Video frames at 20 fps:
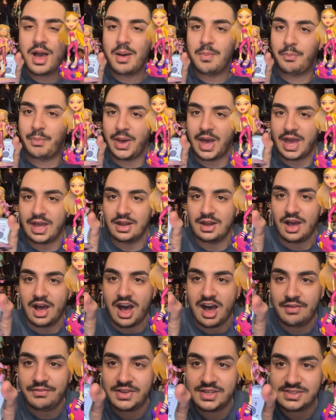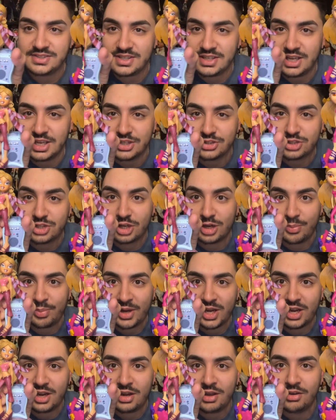but obviously
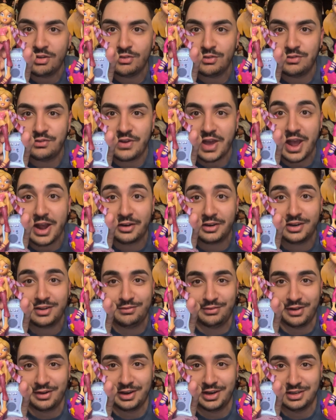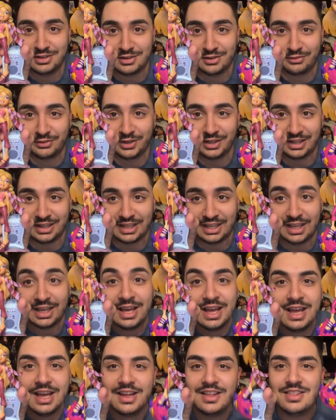interpreted very, very differently.
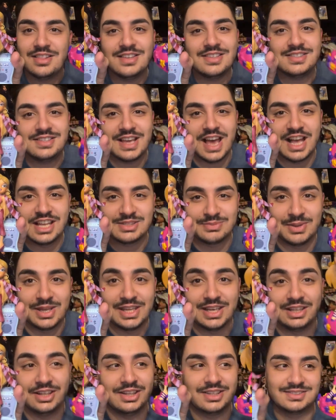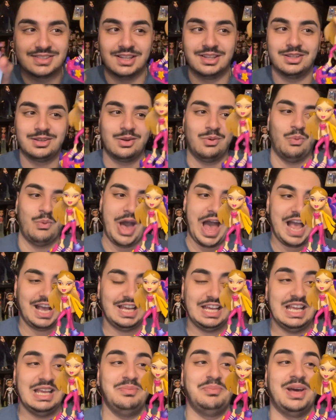This Yasmin looks a little
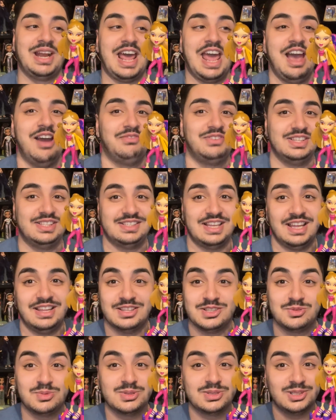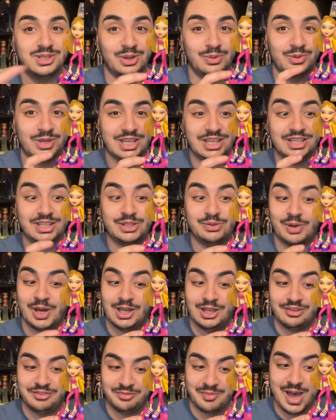wacky, but I have to say this was low-key a
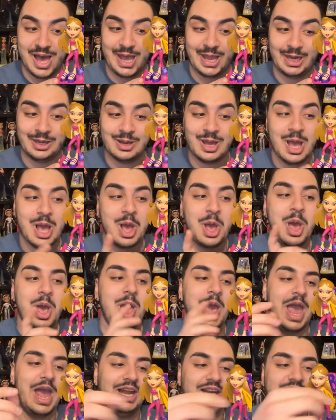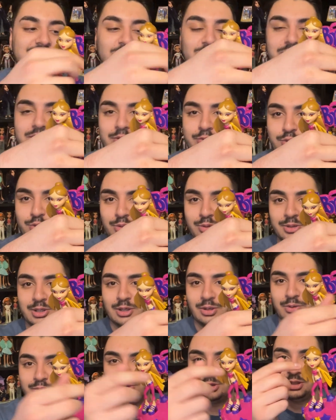grail of mine. And it's a little jewelry
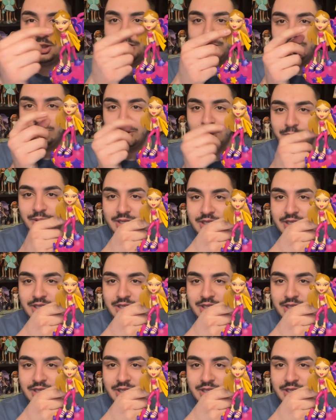holder, like you can put